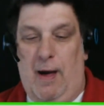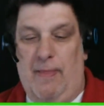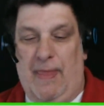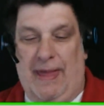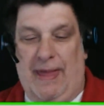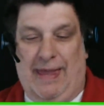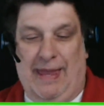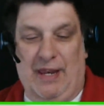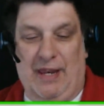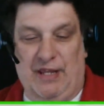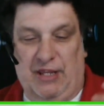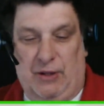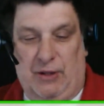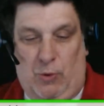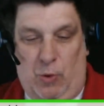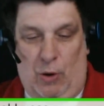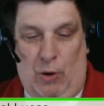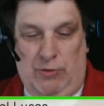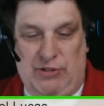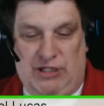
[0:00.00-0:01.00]
they get a,
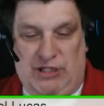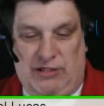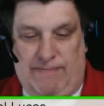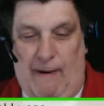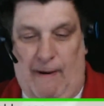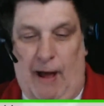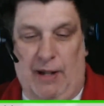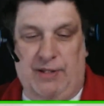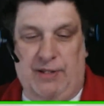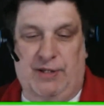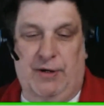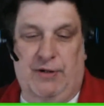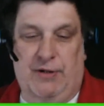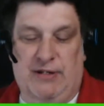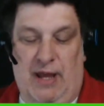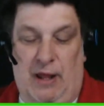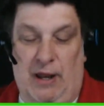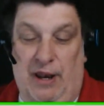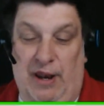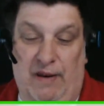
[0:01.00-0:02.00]
quote,
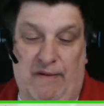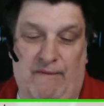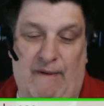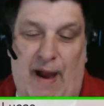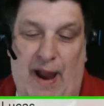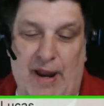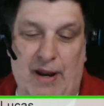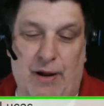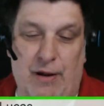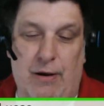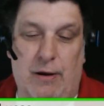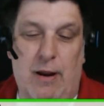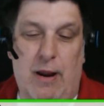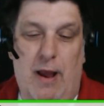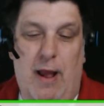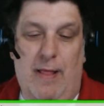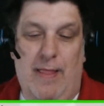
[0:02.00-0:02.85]
sponsors, an inviter,